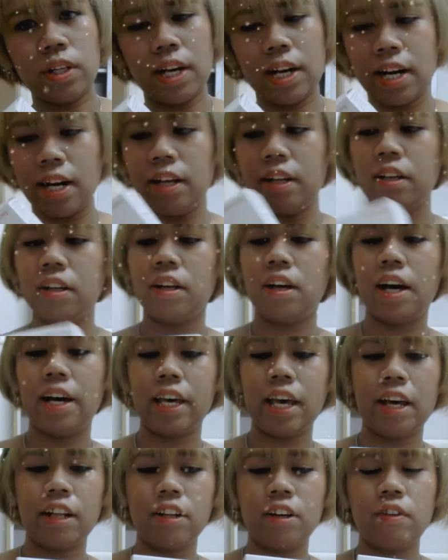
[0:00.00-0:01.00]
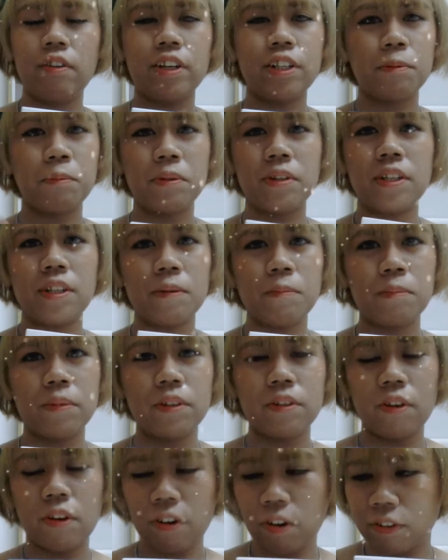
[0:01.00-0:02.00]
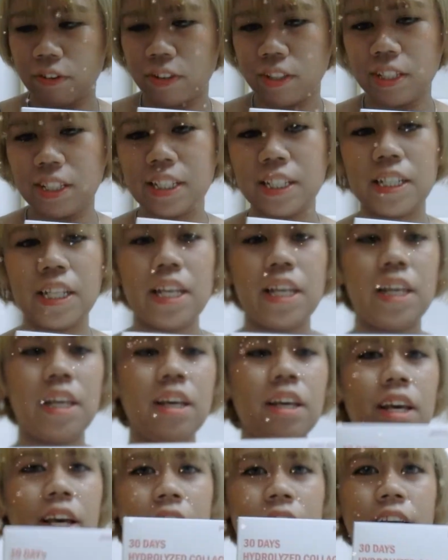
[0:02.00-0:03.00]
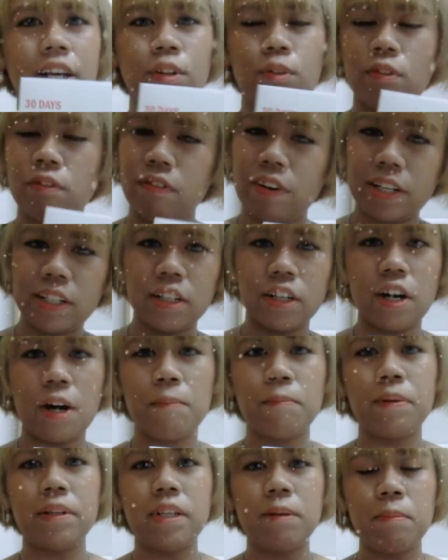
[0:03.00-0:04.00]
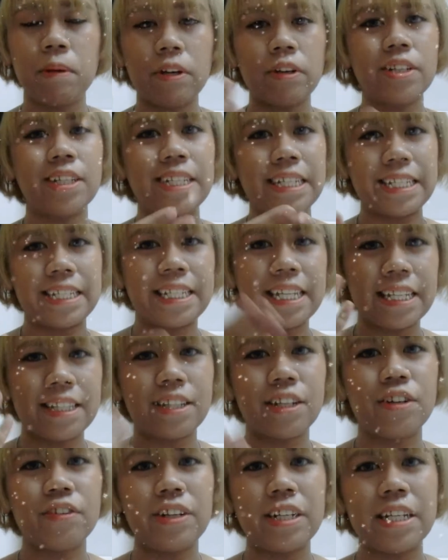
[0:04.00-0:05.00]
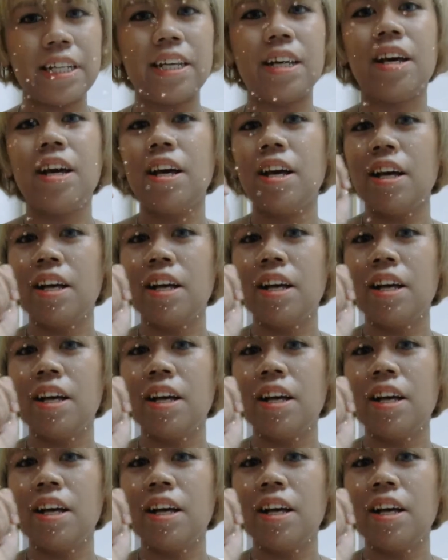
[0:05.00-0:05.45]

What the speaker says: I cannot responsible on this thing, and then don't find the company because they stated already.